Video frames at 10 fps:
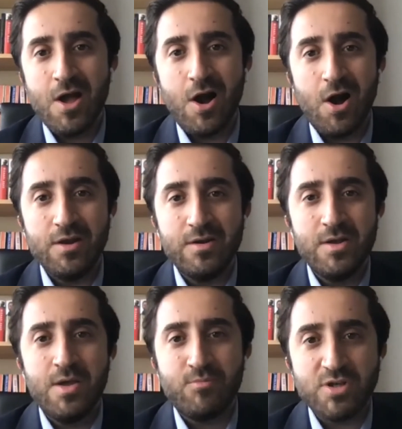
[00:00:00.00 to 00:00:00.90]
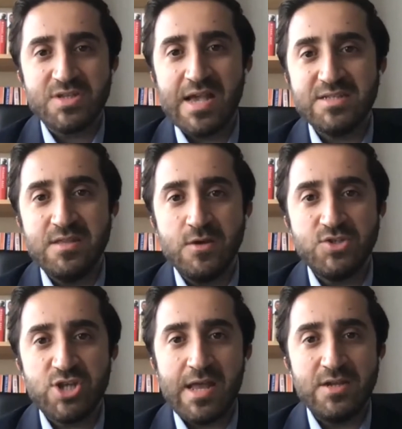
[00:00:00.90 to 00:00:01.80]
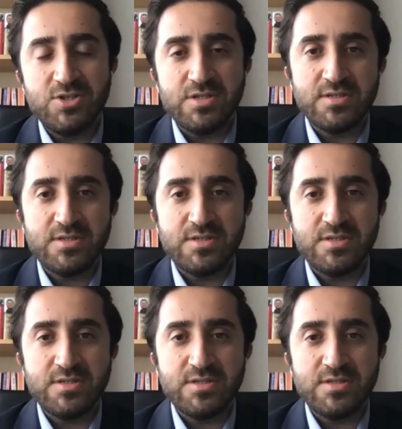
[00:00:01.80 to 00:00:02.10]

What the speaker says: on precisely those challenges